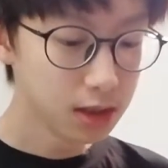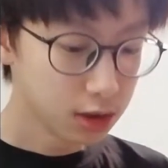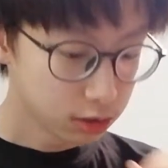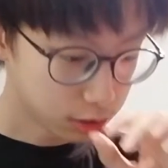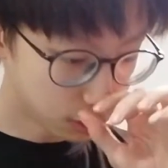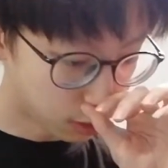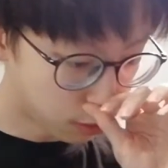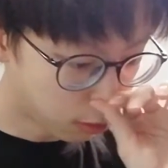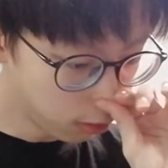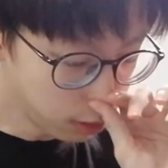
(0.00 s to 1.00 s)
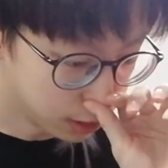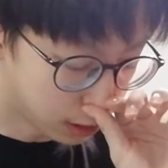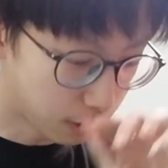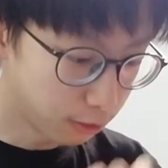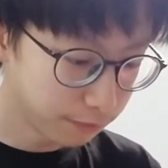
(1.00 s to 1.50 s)
so the
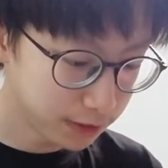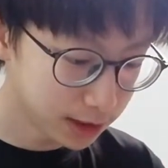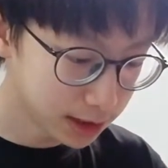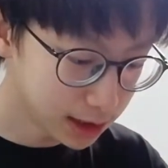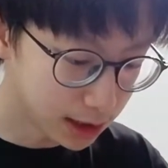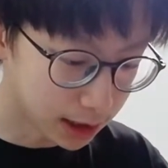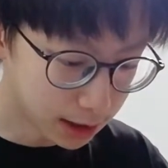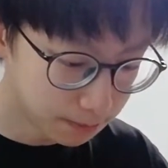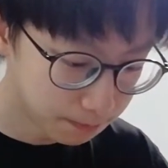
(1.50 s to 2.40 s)
whole thing here